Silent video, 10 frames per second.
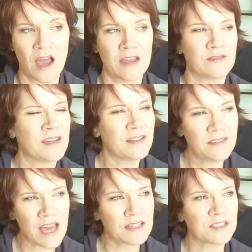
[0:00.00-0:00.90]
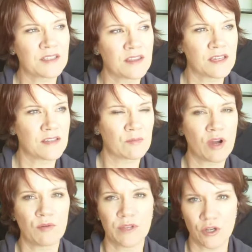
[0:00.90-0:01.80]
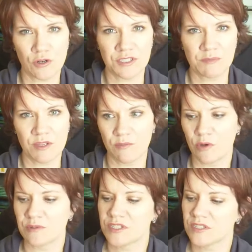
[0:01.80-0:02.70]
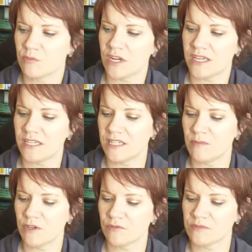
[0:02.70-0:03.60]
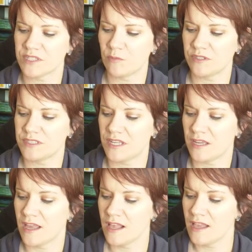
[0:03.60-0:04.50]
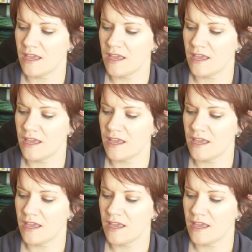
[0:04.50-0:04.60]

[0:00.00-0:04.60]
I that that is the thing that probably irks me the most is when I get an email from someone saying,